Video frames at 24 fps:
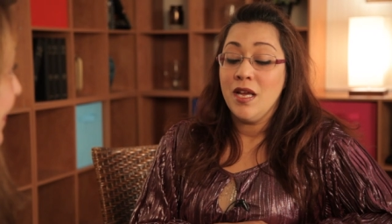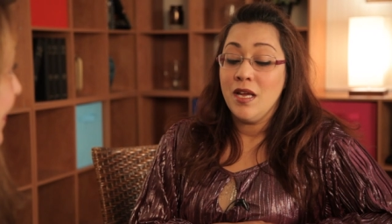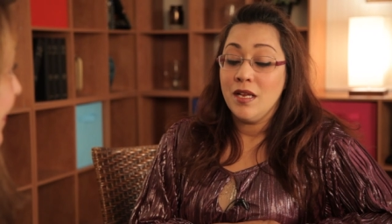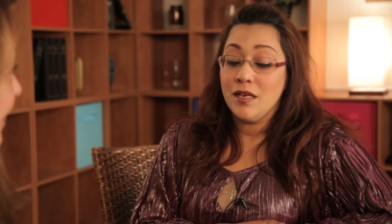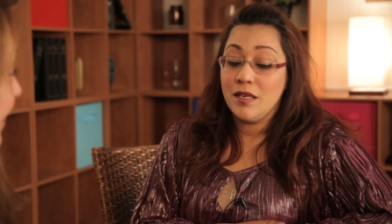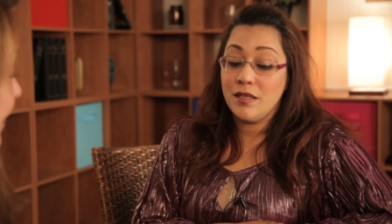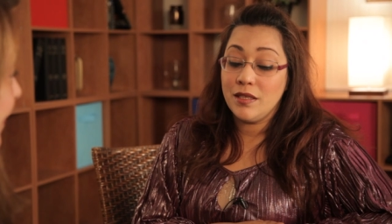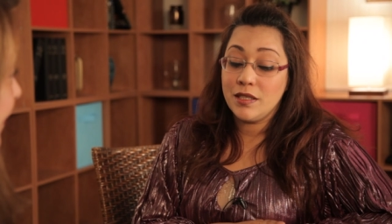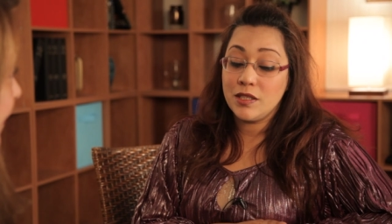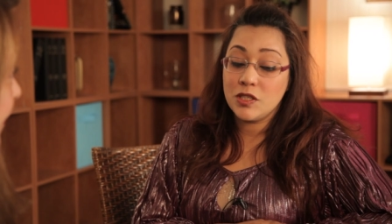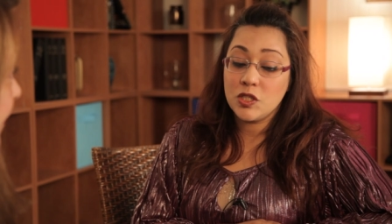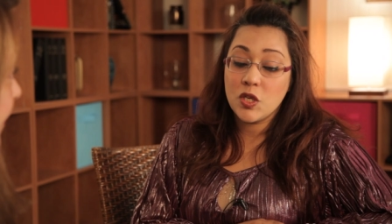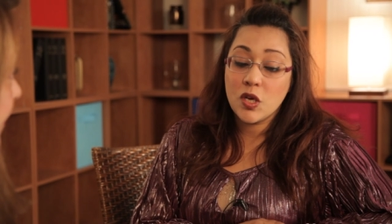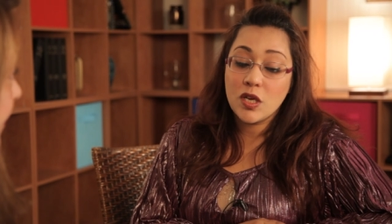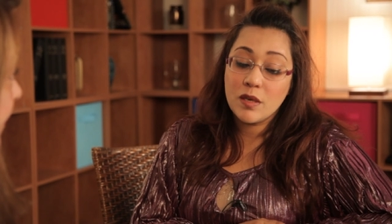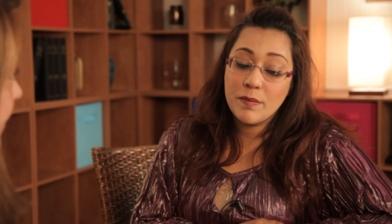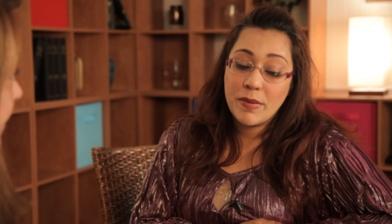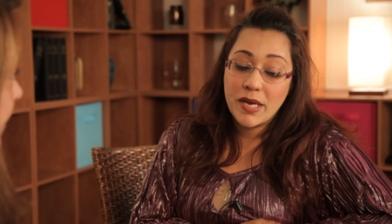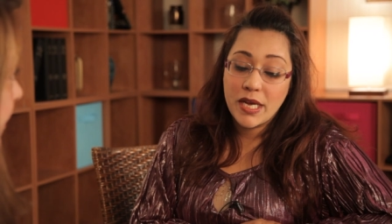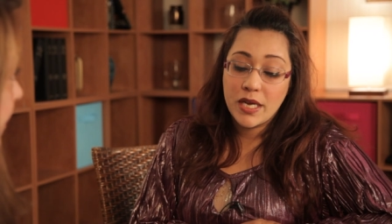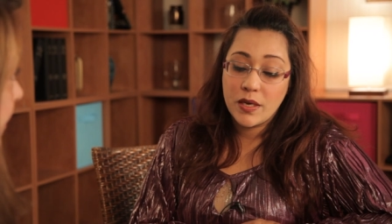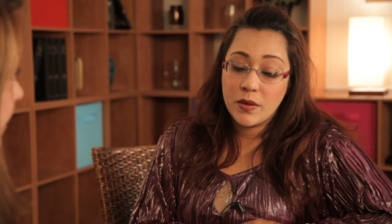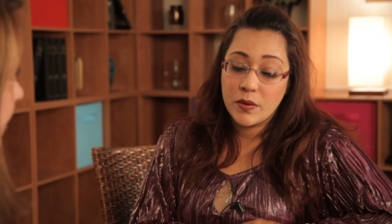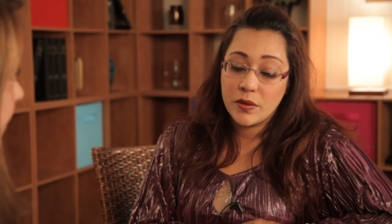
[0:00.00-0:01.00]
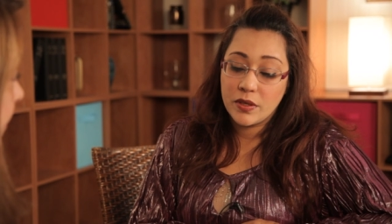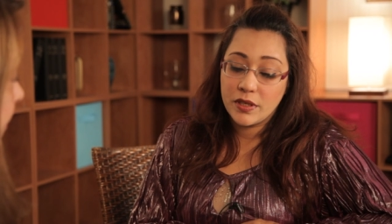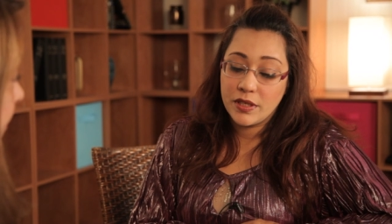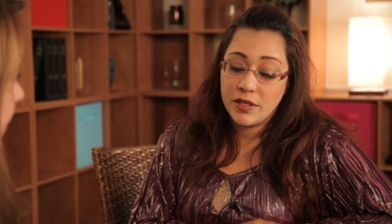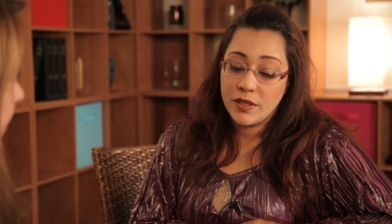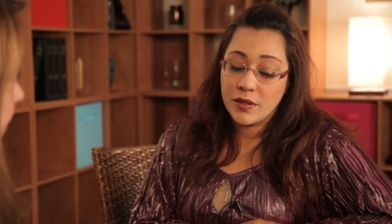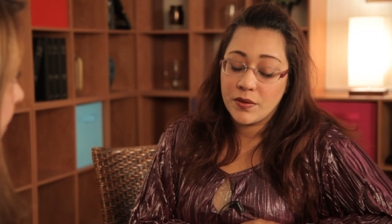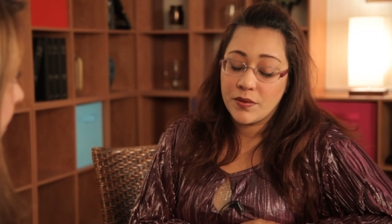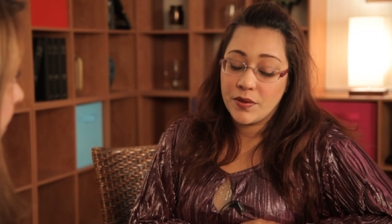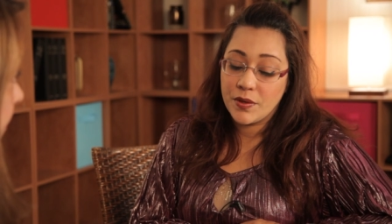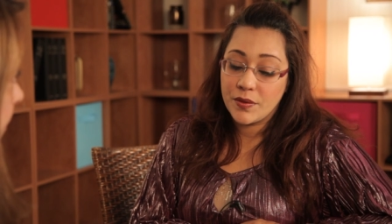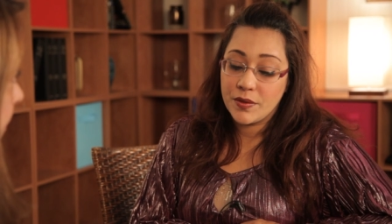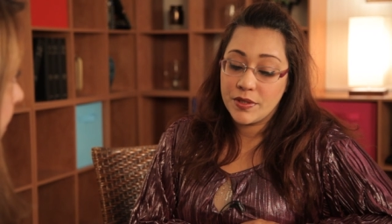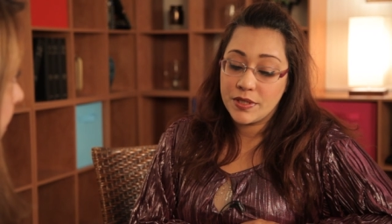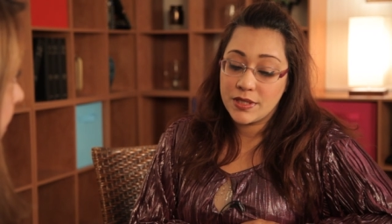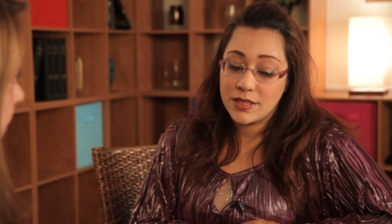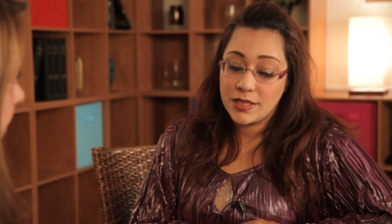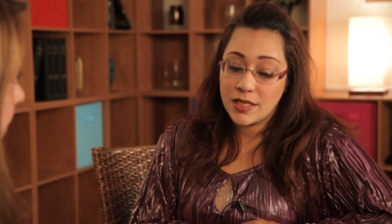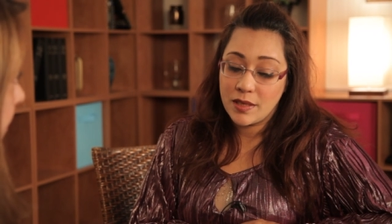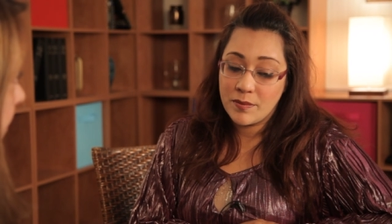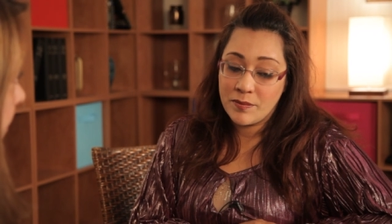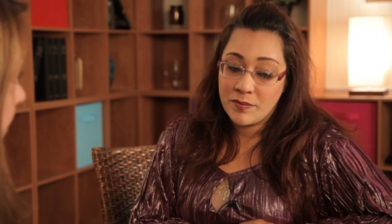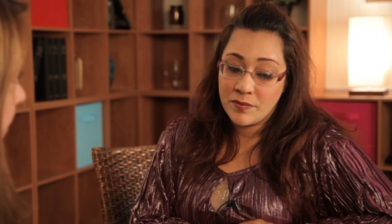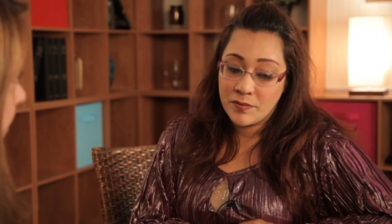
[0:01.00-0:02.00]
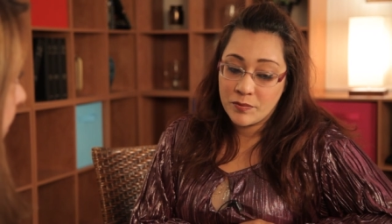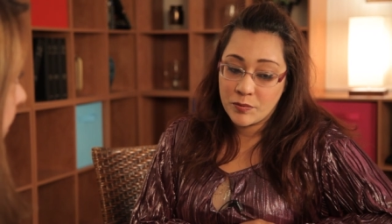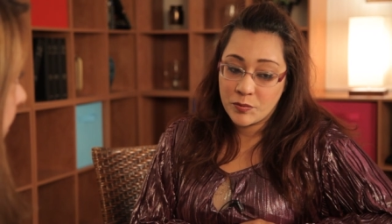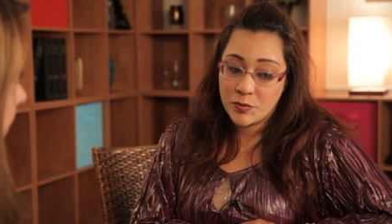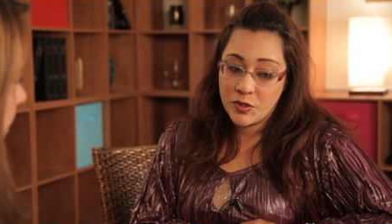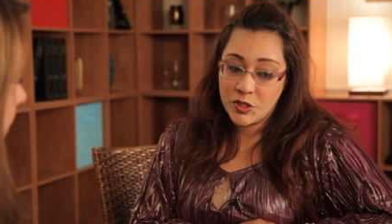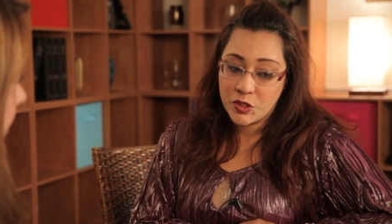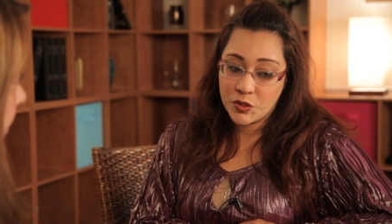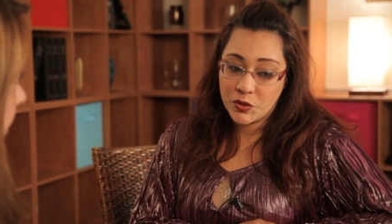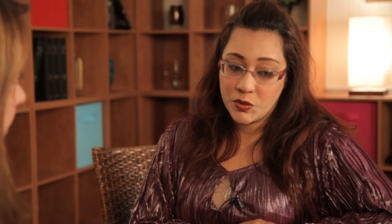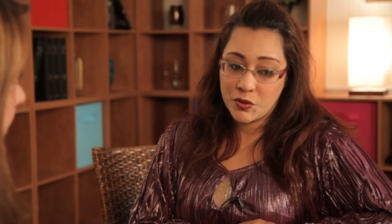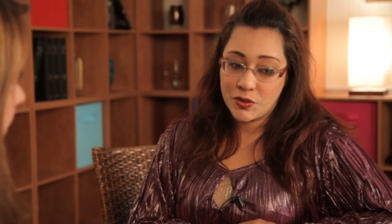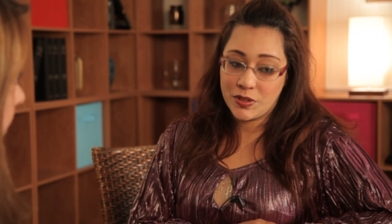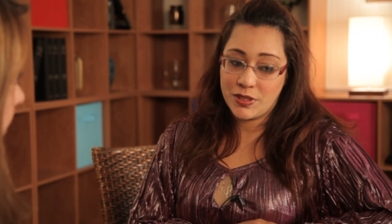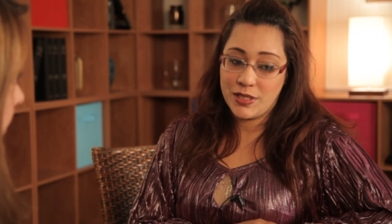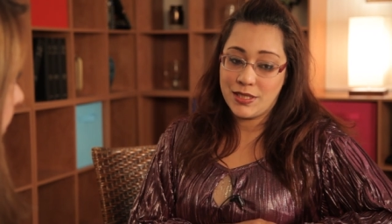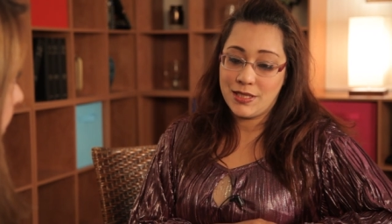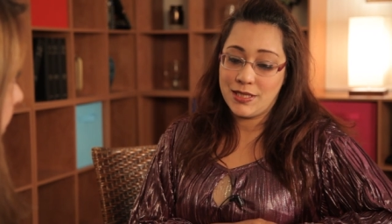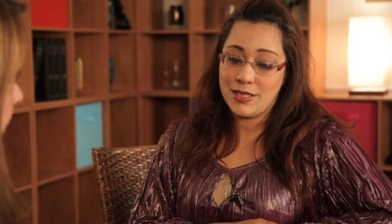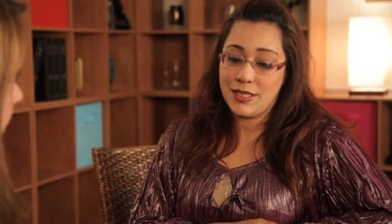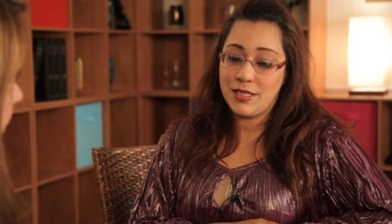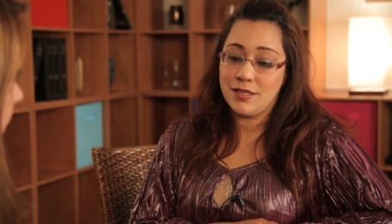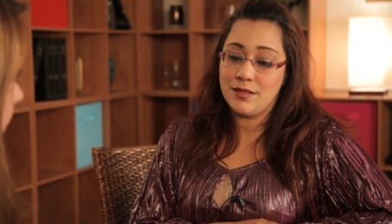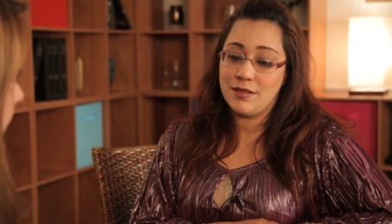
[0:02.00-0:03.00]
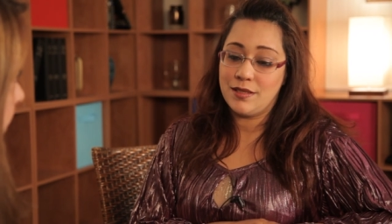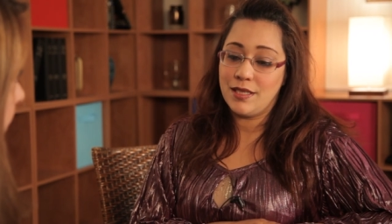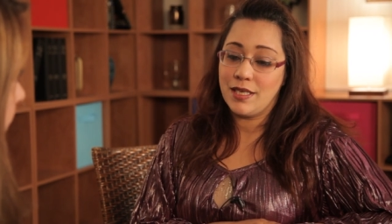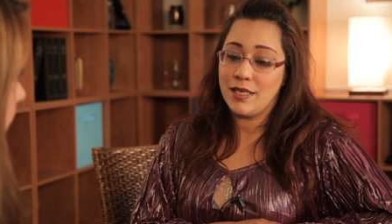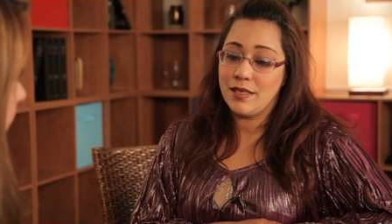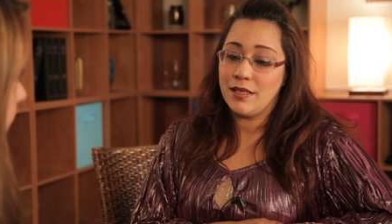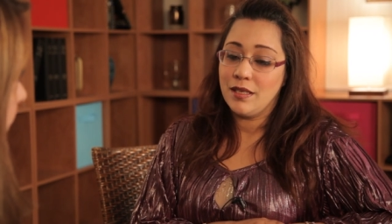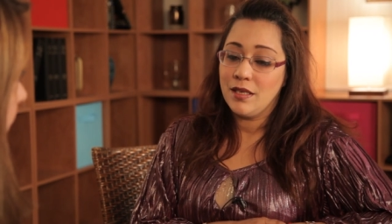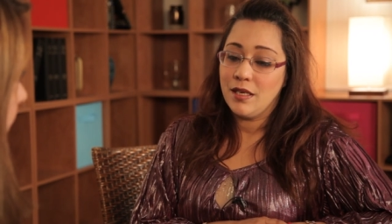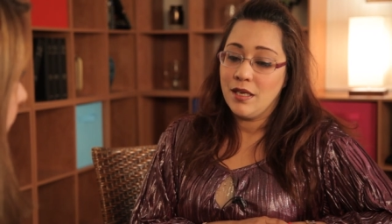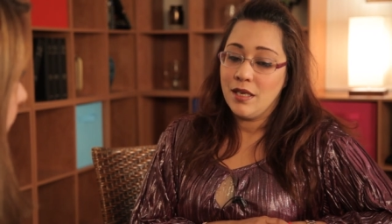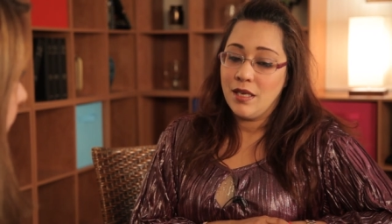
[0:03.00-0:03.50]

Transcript: Now let's talk about, you know, there is some research that says that